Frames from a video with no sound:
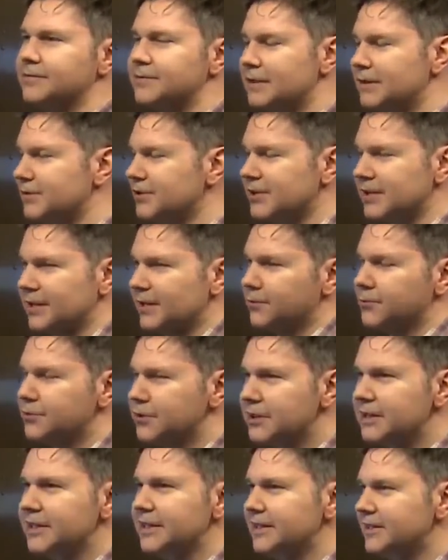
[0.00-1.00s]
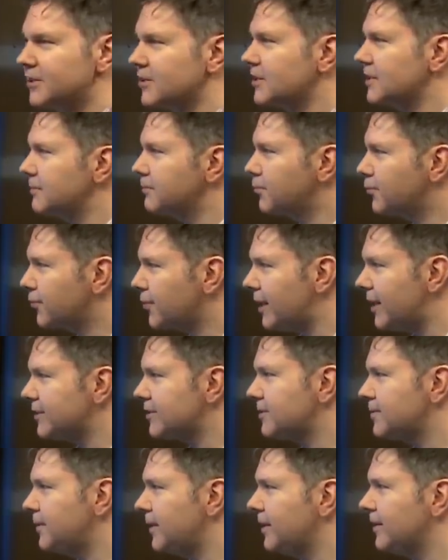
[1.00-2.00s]
I was like really just
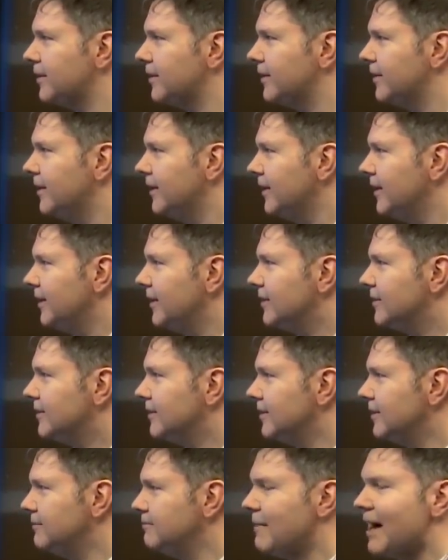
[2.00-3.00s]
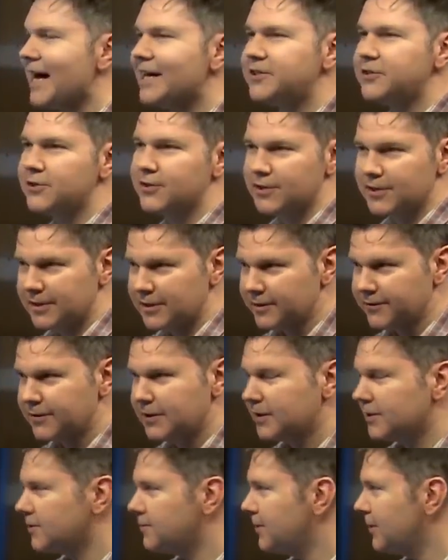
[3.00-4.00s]
impressed by the majesty of the
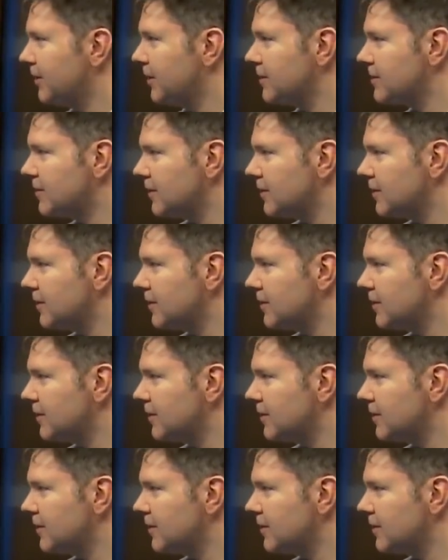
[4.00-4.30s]
experience.